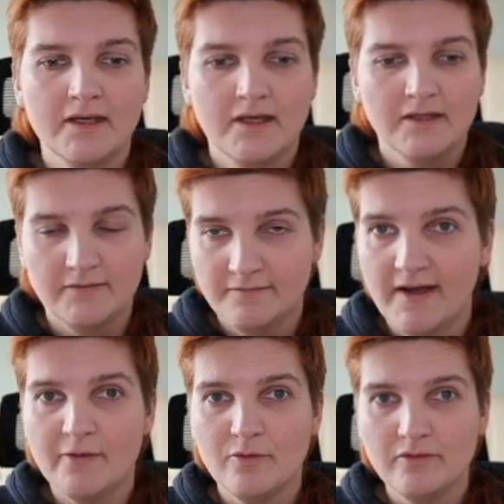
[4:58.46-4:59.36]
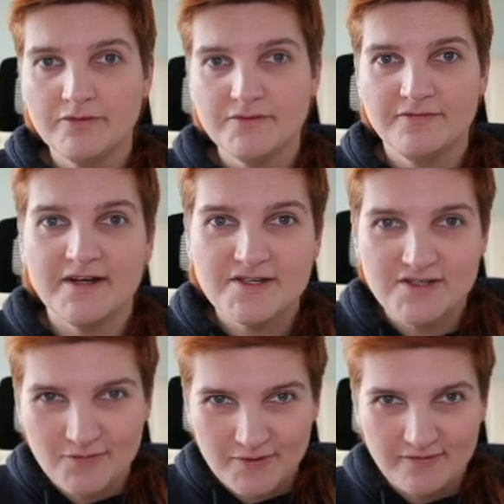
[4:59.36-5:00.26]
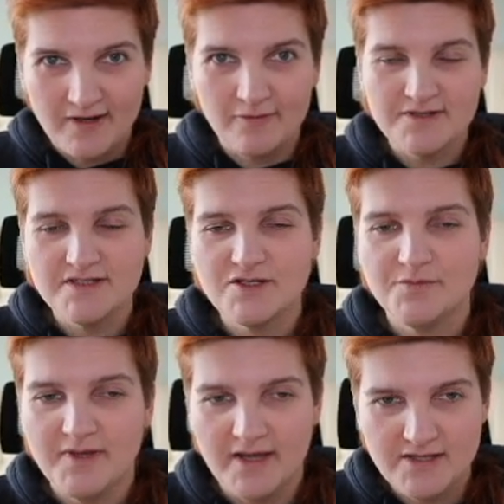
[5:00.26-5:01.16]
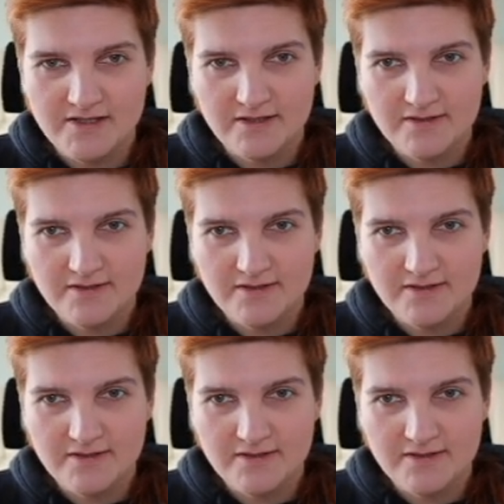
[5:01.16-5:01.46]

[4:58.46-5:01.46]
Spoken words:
the firewall to function with our Syntropy Agent.